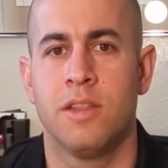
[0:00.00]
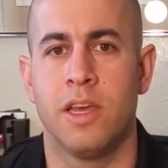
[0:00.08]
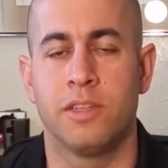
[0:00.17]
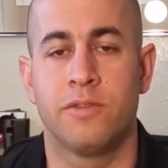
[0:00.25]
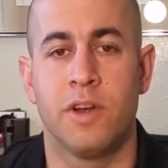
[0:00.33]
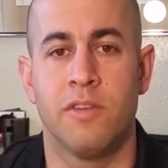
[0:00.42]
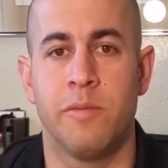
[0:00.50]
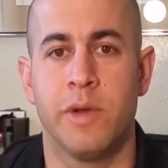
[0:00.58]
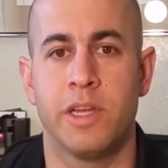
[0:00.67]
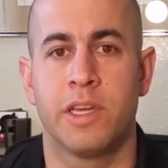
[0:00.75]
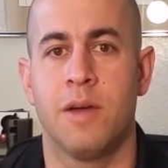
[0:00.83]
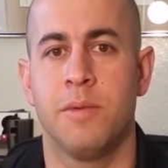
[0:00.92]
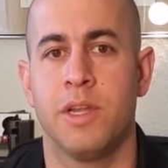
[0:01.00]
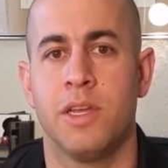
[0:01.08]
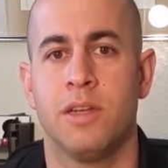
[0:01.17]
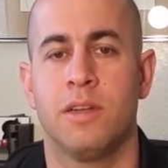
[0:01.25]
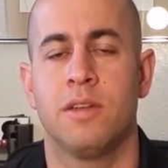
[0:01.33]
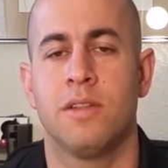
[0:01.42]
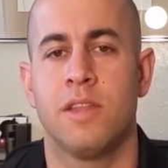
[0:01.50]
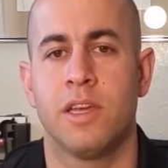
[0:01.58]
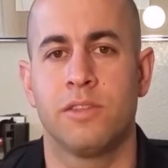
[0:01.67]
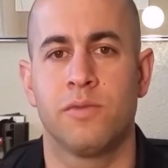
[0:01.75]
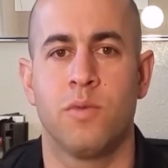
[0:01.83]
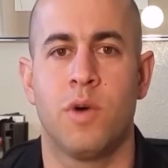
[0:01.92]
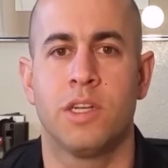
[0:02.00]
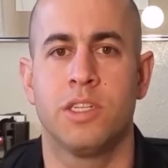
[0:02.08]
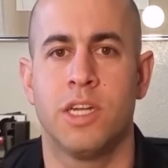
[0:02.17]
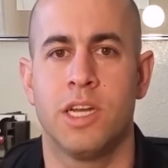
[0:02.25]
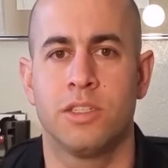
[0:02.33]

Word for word: thanks for everybody coming in. Thanks for watching